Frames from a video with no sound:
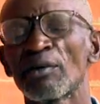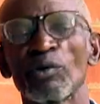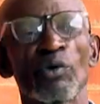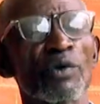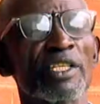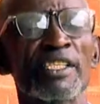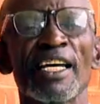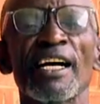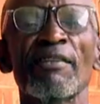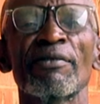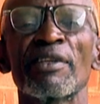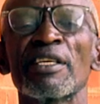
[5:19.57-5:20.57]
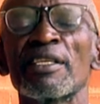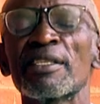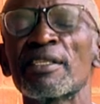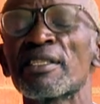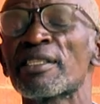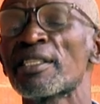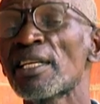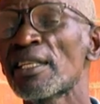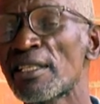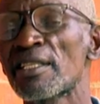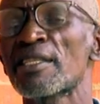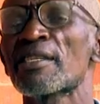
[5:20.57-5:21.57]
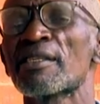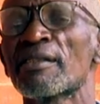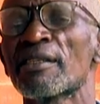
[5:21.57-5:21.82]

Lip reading: we serve these chicks